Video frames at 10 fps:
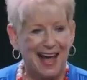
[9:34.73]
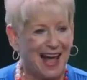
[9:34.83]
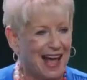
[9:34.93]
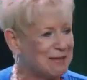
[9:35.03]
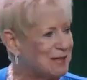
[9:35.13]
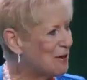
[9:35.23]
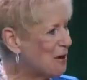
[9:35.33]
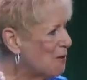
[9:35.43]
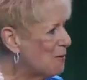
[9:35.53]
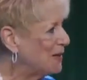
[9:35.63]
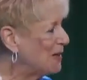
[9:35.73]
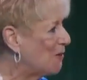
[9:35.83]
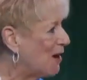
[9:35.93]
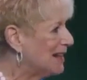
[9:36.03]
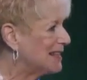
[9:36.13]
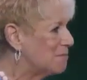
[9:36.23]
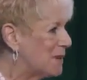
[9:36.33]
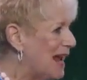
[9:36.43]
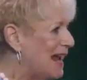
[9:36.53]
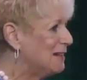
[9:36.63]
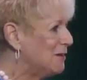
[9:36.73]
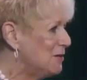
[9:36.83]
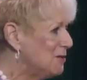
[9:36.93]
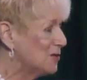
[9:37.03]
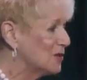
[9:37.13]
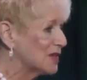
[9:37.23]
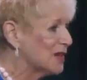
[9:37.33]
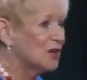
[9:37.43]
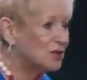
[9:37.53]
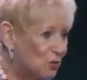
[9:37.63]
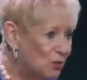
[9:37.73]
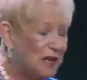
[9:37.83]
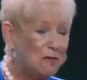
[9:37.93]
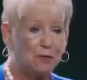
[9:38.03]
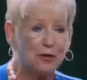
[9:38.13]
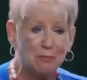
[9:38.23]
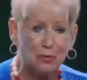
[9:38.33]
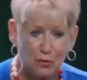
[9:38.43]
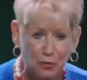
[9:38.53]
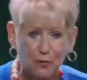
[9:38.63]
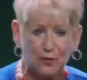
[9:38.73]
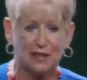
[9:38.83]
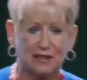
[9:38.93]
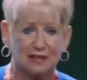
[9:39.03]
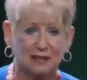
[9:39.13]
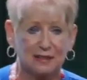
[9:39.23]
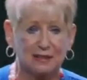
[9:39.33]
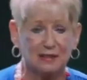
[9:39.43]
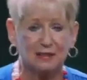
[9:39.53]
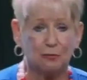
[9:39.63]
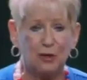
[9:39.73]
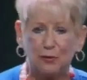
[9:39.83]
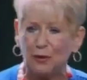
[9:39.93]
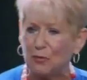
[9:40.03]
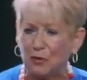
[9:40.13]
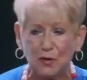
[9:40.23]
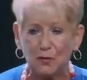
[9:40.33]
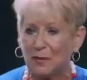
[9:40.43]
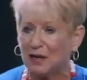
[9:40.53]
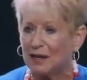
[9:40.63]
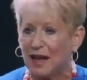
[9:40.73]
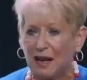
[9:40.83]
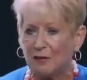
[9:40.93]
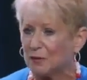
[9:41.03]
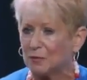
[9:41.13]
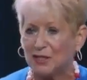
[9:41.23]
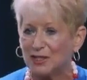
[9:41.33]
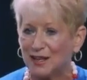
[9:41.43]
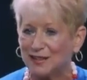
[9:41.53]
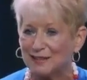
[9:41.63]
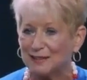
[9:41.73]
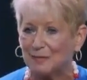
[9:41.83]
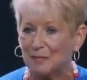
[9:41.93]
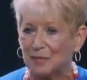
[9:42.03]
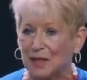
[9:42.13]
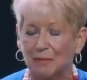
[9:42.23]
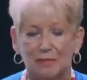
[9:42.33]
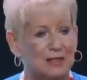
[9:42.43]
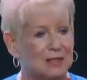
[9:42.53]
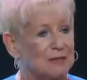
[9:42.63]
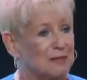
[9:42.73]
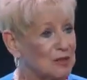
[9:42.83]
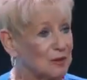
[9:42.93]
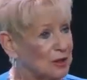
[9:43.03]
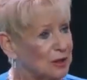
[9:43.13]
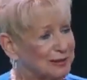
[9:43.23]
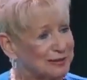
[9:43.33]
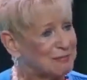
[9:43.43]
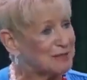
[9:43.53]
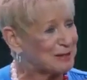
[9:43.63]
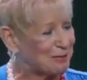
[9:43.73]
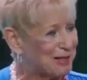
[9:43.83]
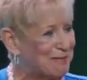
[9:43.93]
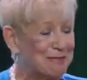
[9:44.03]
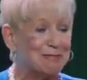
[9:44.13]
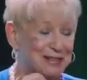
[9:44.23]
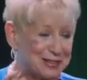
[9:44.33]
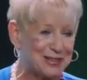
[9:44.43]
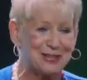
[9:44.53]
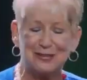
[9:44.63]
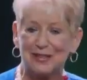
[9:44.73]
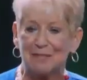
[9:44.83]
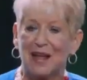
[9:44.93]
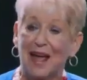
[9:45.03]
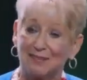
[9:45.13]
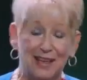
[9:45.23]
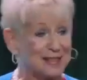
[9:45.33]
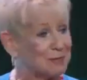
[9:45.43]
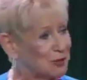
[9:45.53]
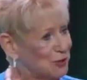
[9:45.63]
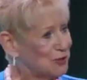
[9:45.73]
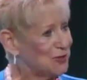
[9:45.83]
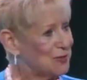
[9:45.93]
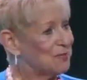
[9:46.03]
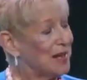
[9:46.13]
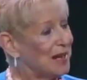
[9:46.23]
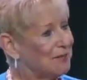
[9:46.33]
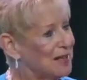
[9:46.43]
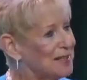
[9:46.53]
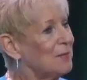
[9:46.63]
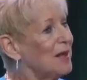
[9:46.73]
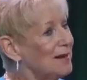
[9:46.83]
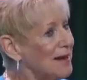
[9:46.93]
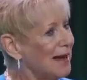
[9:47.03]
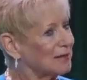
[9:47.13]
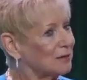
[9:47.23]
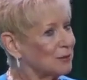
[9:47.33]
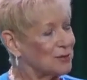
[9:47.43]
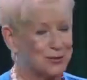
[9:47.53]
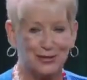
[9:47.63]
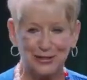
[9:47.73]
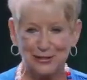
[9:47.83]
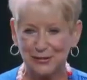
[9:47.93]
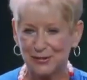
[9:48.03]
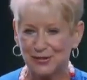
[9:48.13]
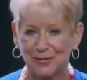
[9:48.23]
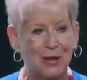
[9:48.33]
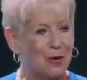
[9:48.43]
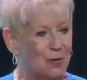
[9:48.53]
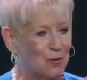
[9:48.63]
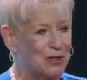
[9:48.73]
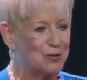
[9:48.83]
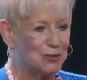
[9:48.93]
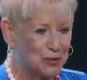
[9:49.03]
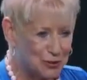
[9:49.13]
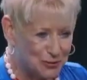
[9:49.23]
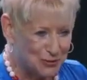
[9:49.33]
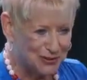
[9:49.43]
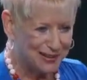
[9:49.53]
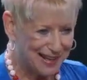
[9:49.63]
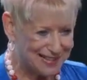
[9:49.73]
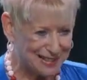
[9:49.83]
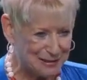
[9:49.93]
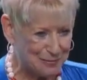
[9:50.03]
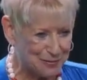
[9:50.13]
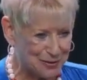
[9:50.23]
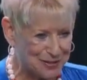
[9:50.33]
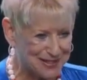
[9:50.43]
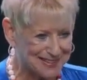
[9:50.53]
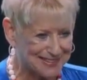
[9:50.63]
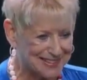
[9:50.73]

I mean, nobody wants bad news. So we've removed it. We've removed it from our lives, from each other. Mrs. Friedman, Mrs. Jones, I've got some good news, and I've got some not so good news. Which would you like to hear first?